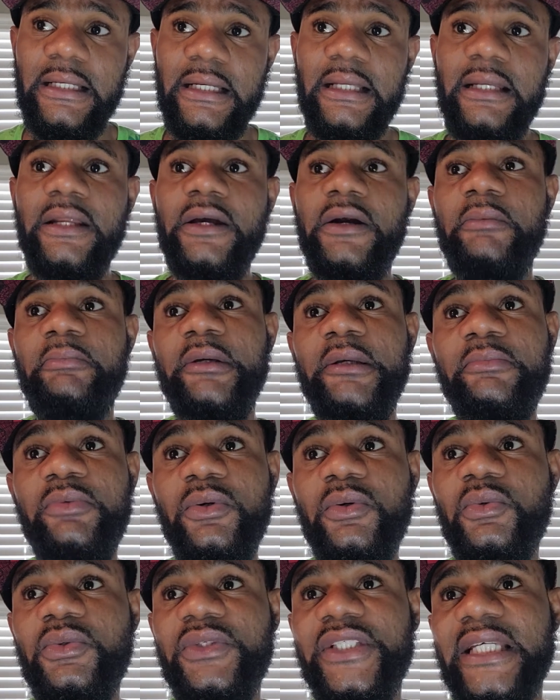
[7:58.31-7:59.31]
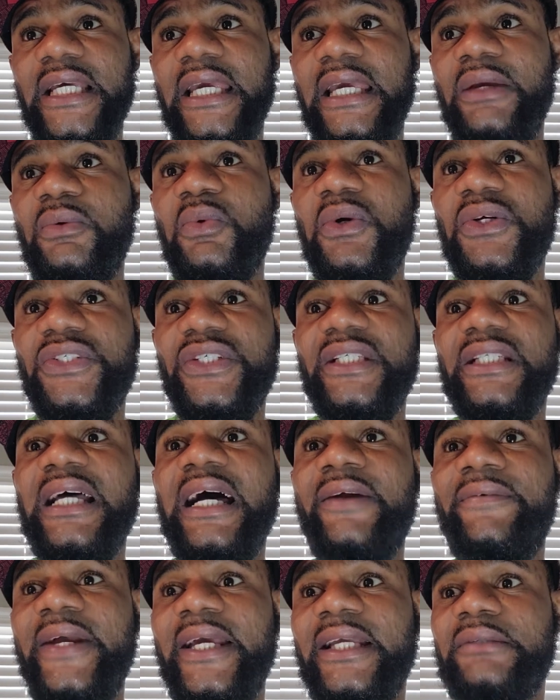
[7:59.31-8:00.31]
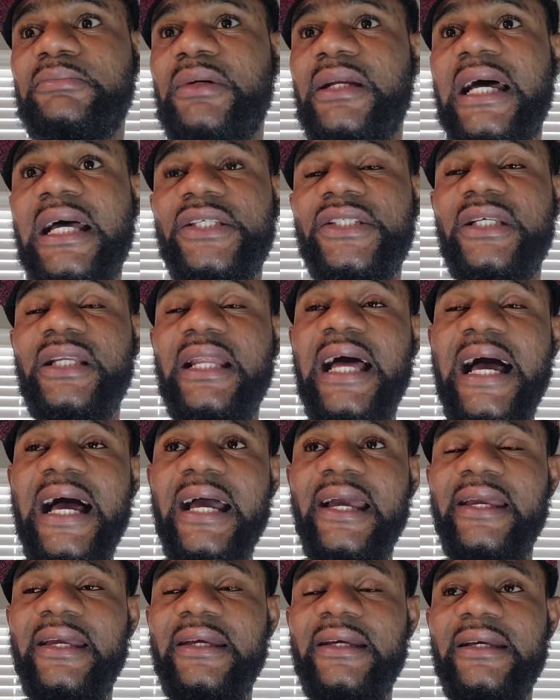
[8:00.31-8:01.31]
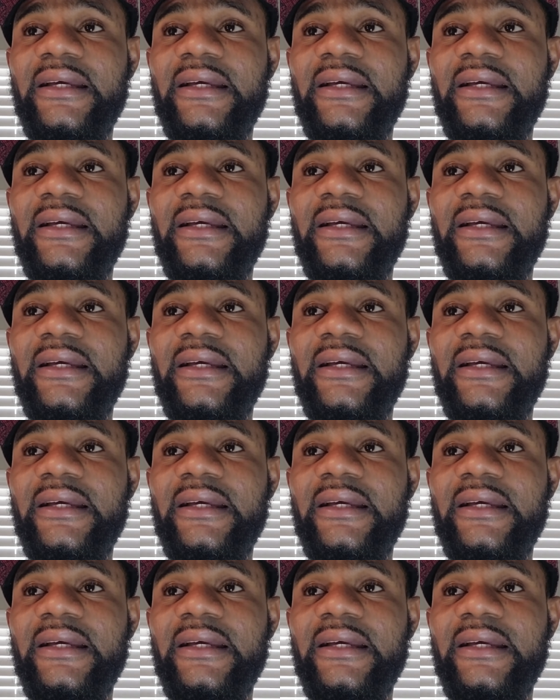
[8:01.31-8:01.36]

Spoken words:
A lot of people would say it wasn't direct, but that's a lie.